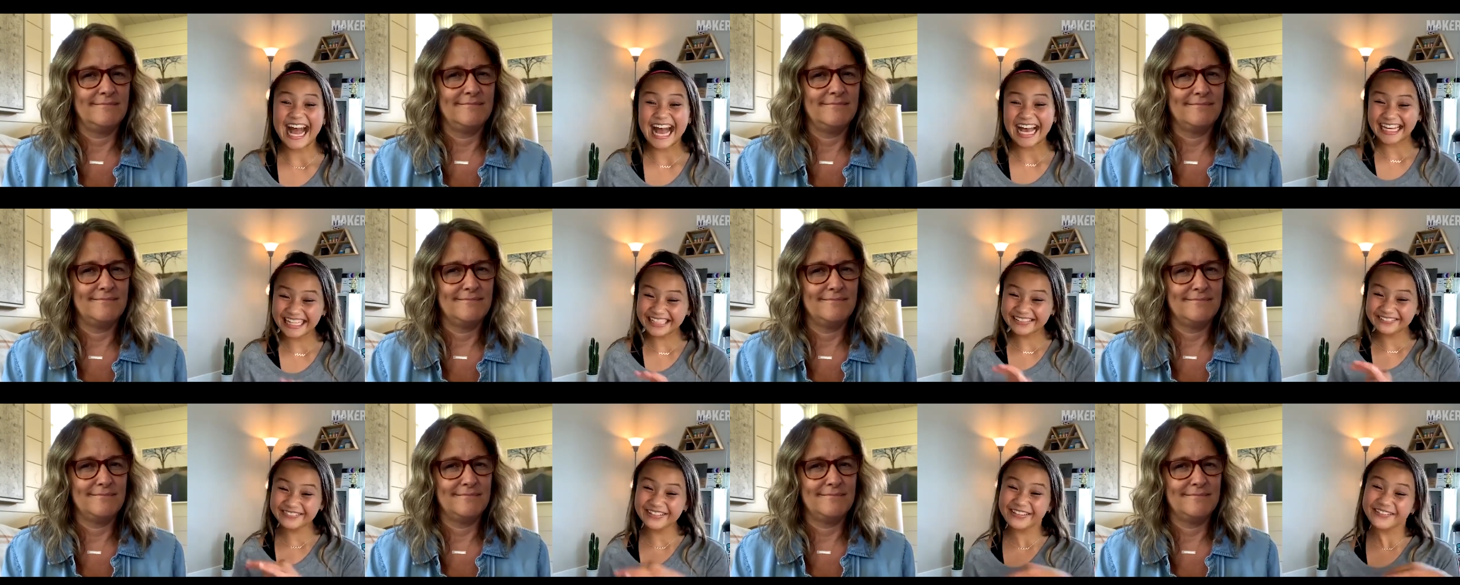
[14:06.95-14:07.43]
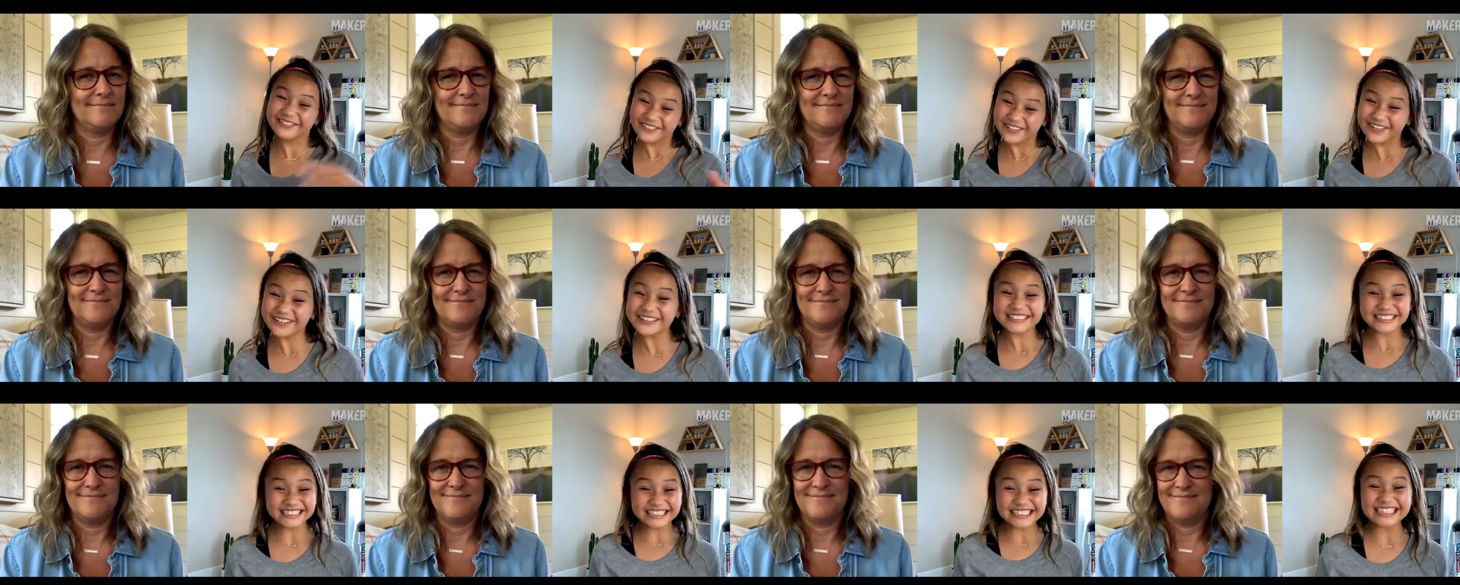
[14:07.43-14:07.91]
Speaker 1: We
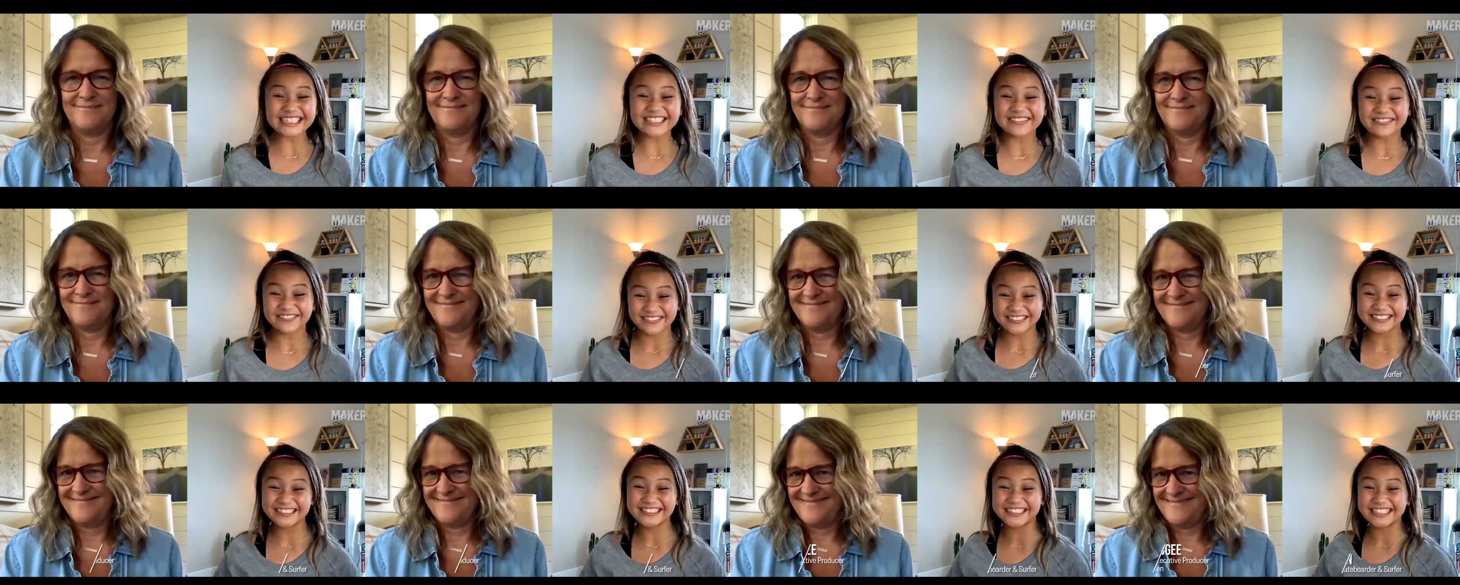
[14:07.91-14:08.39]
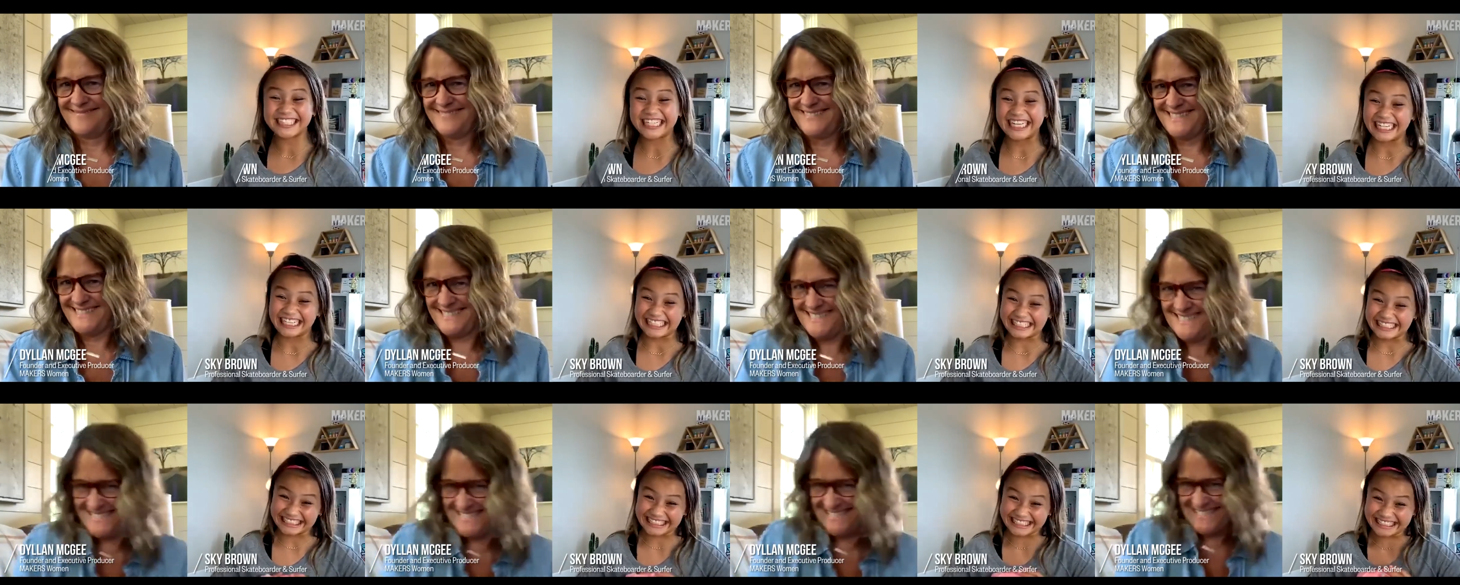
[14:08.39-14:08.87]
both do different
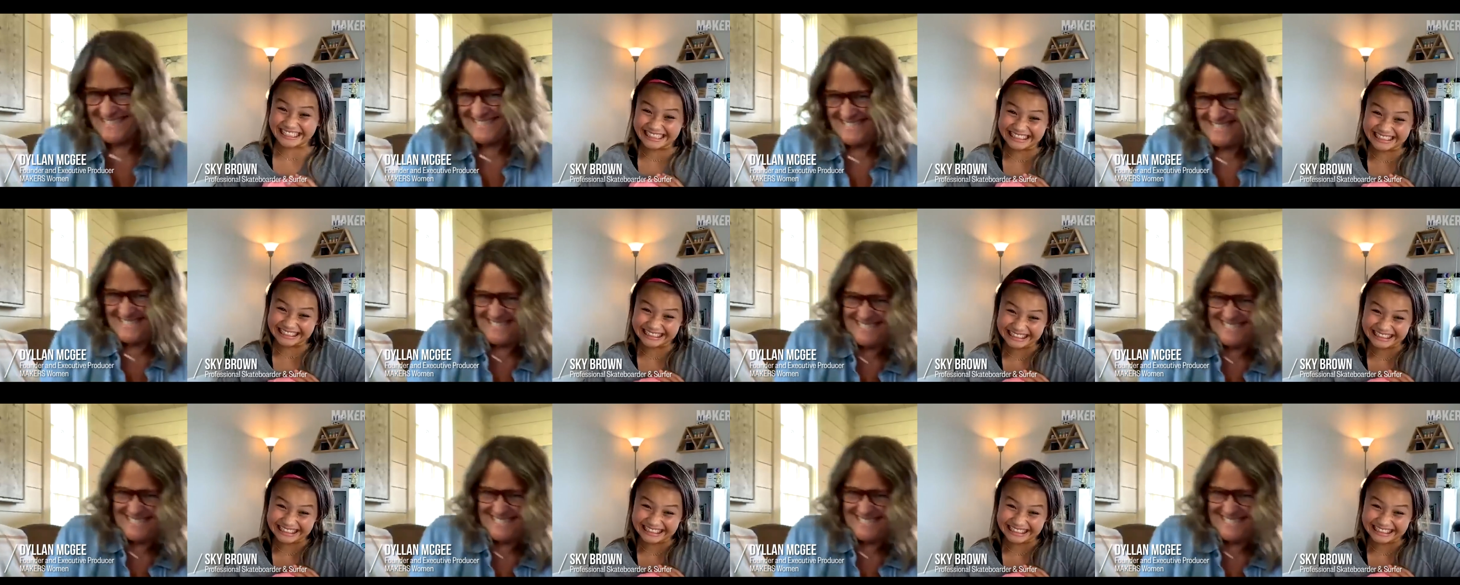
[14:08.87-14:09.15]
tricks.